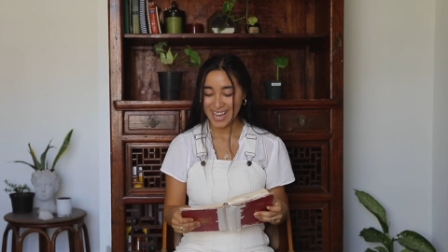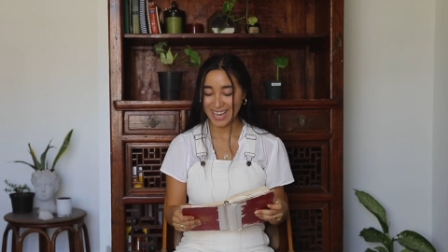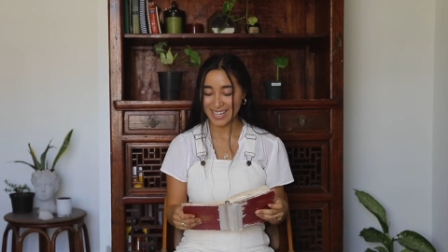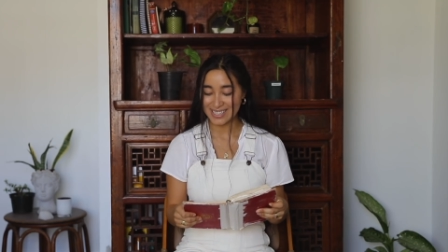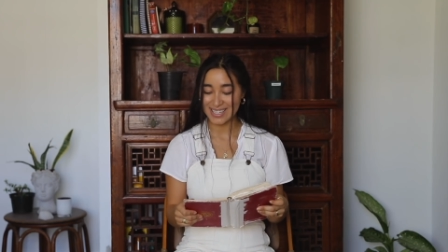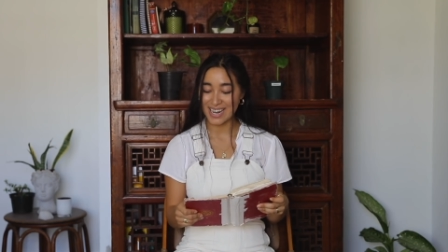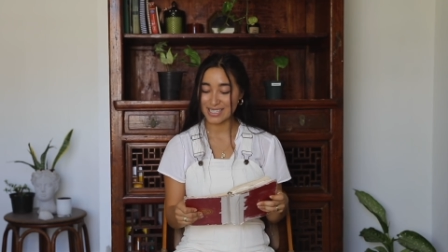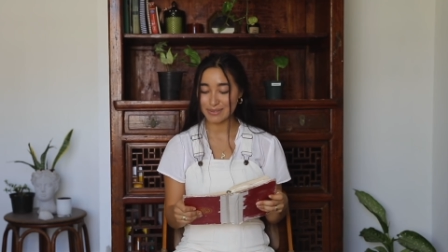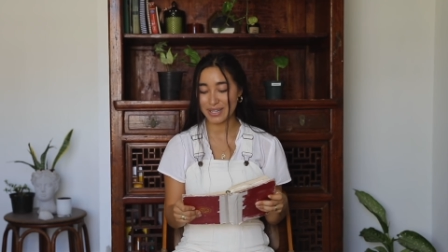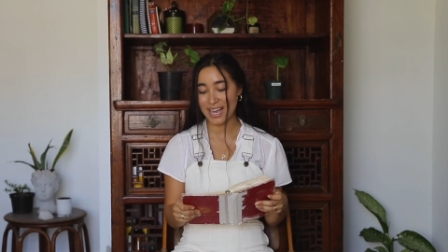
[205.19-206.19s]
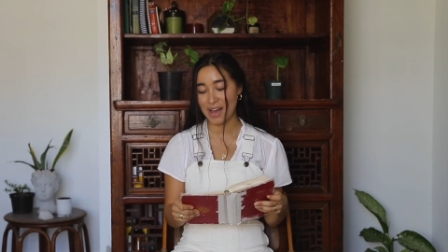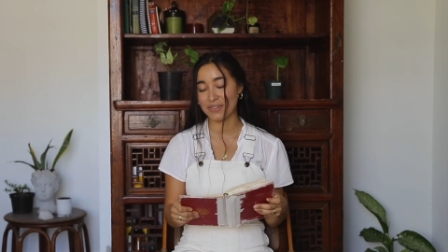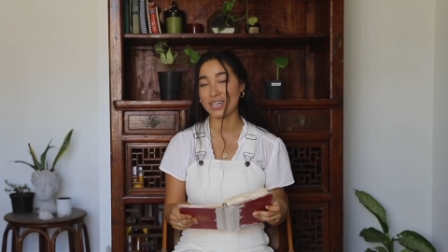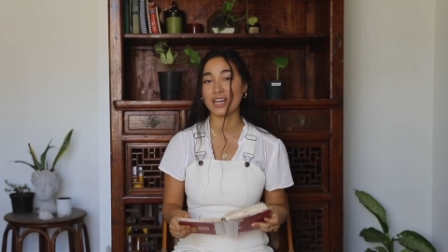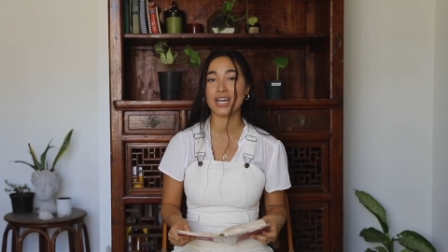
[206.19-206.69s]
And the next one I
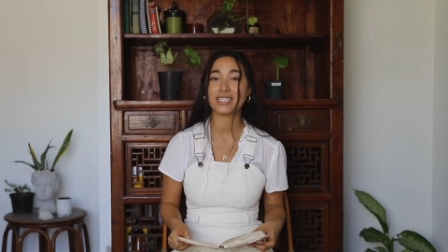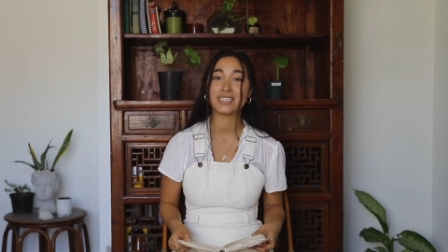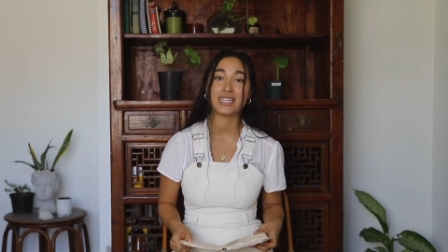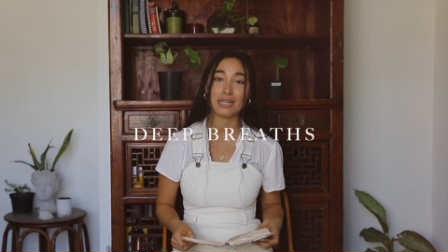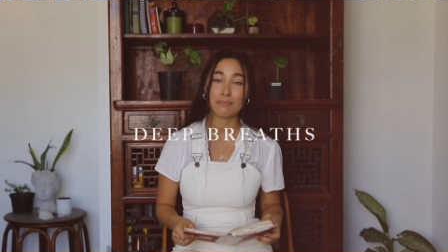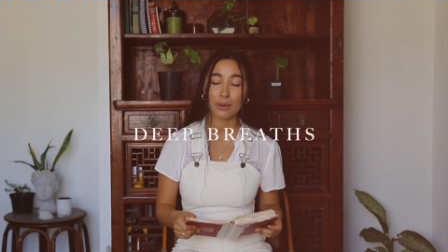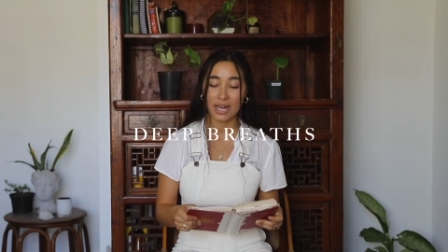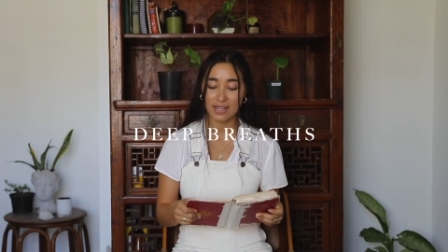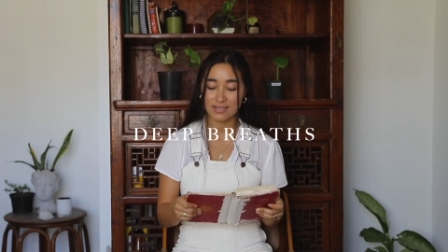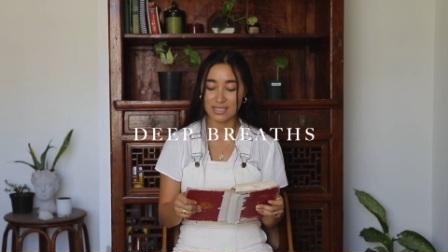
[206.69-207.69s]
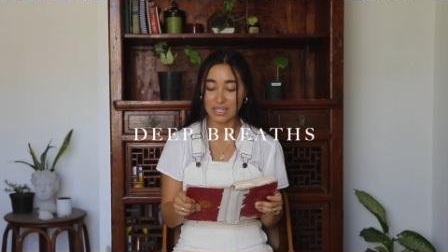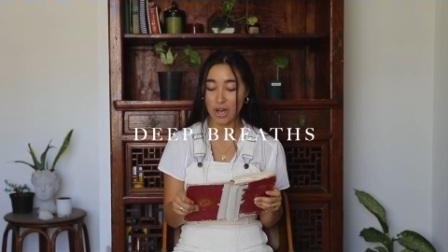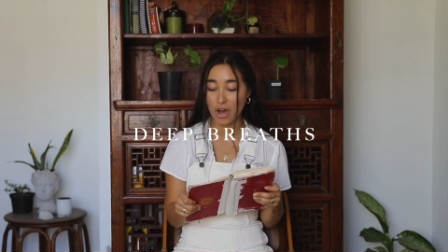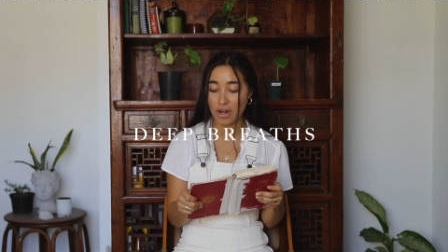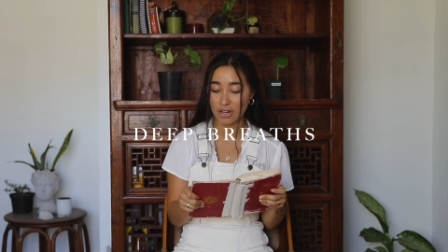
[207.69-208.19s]
have on here is deep breaths,
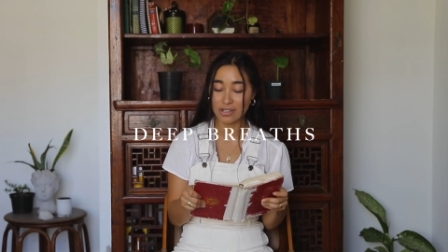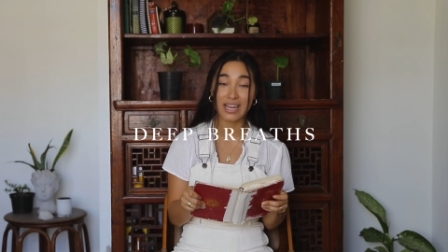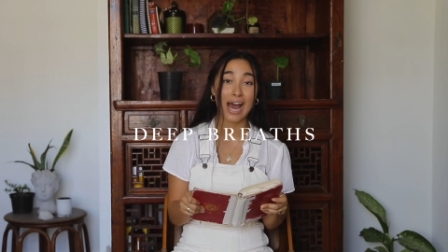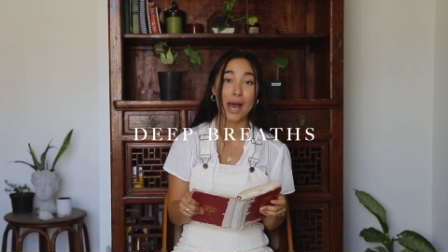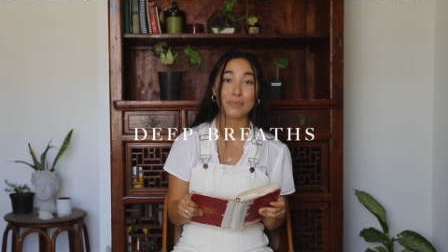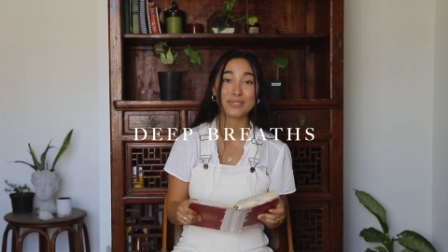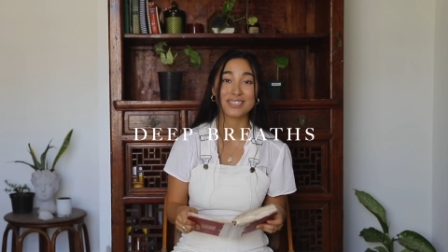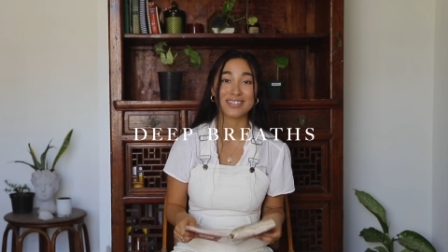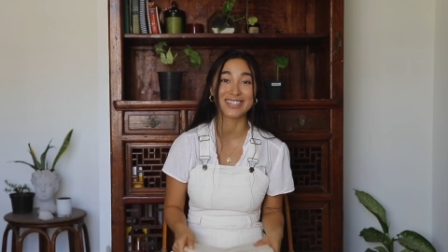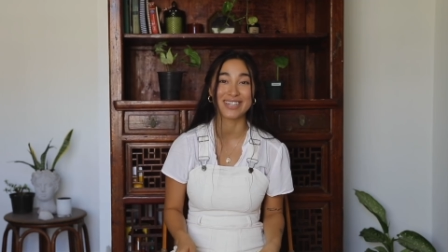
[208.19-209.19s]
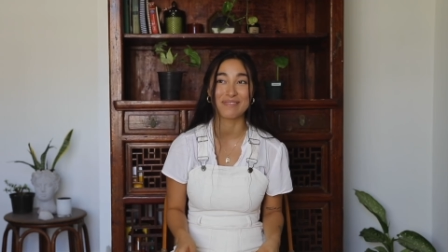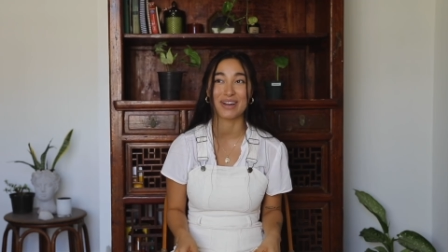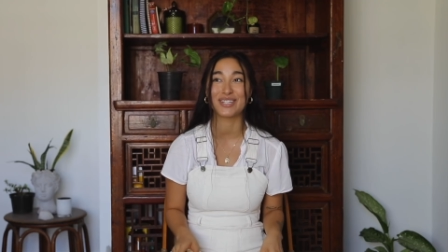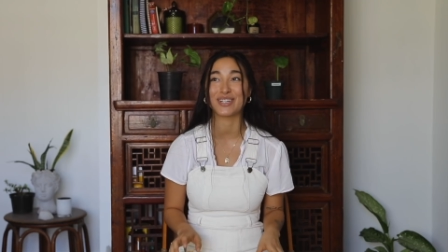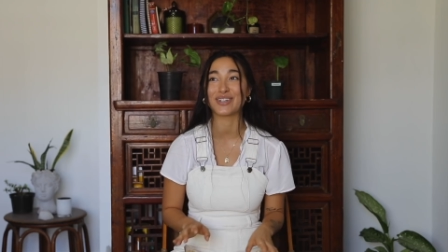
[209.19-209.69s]
in all caps in
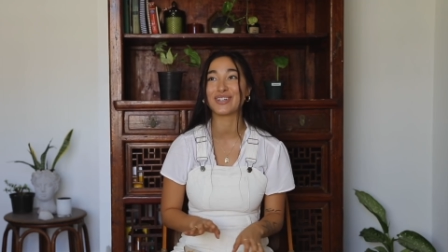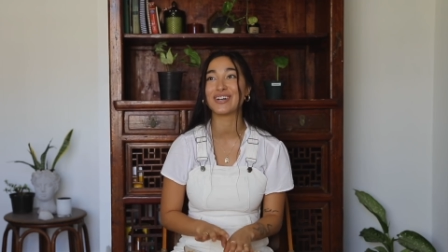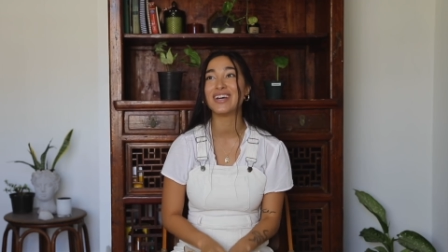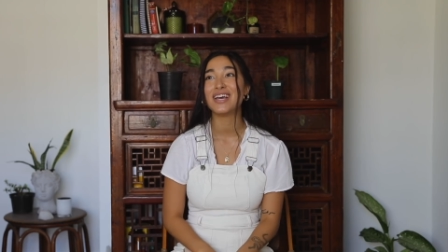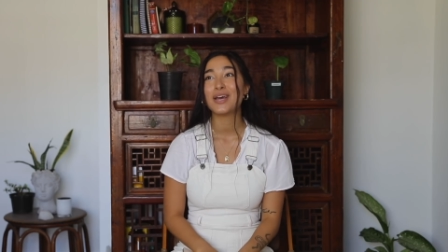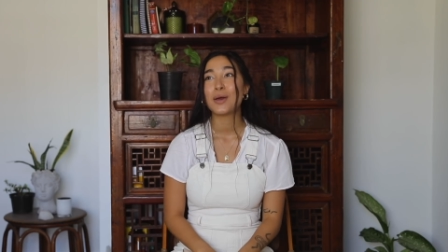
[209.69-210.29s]
my journal,